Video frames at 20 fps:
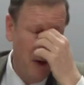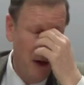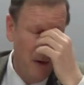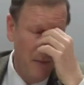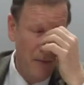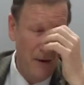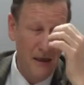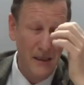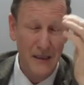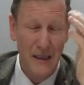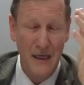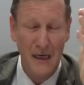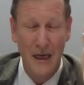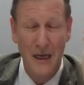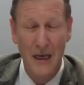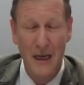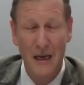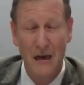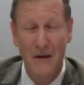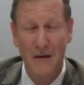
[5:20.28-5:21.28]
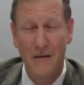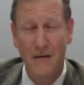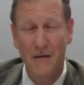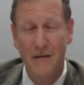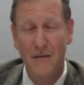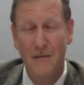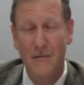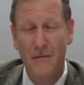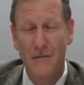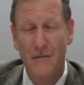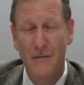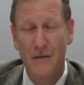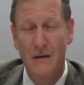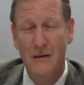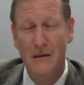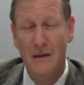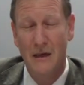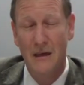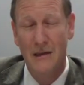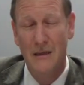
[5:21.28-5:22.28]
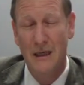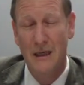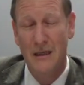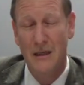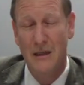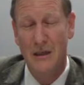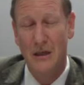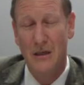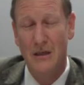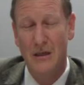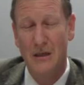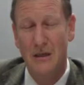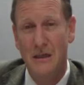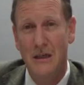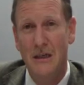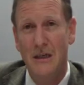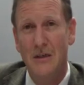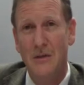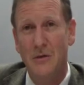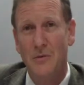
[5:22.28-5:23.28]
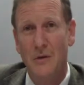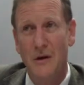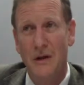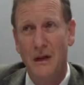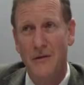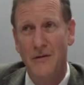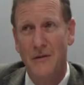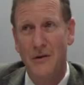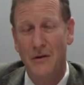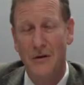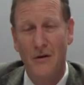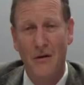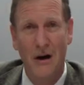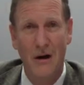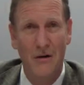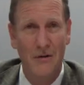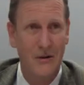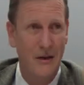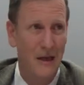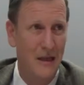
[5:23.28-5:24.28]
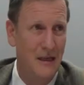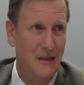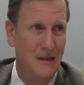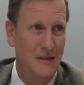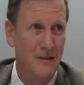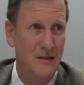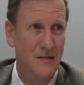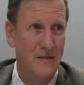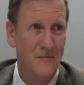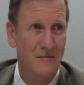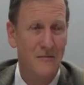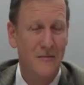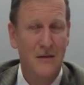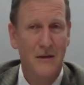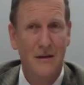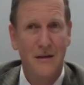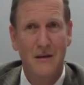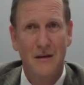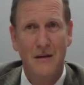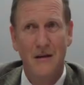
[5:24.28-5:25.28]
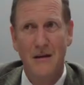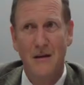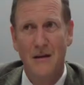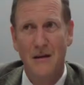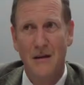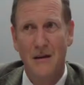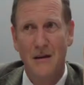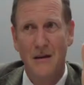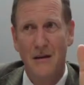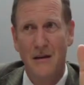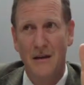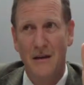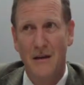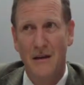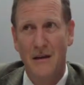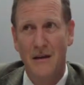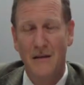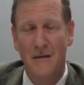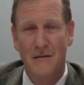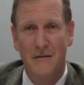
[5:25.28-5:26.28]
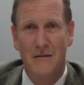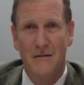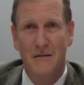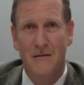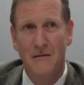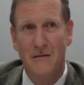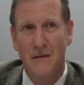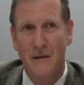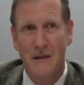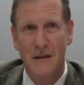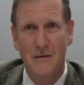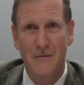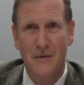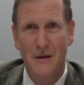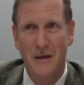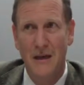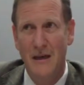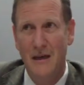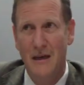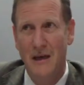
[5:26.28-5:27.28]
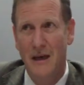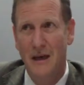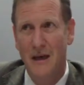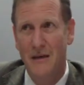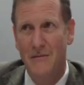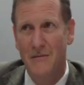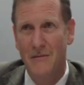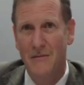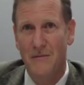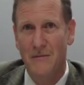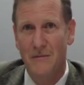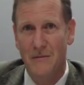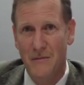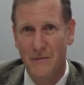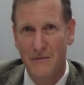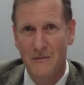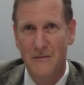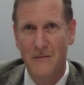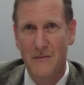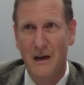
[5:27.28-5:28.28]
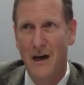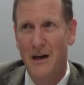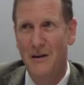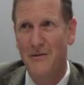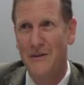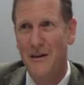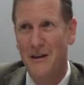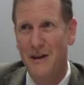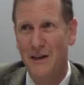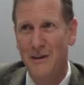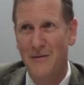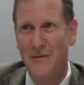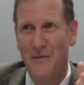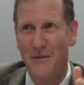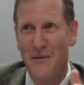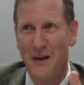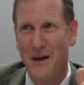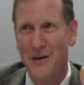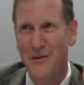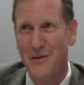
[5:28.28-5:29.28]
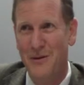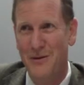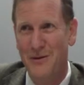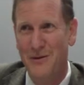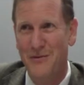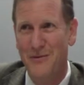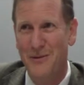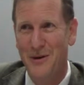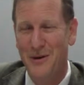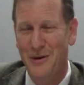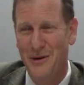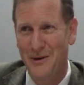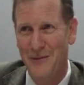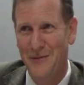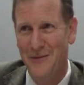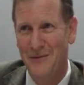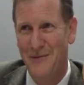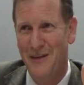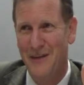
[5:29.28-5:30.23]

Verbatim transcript: will basically tells us that since we never know our days, uh, can be 100 um, years from now or tomorrow,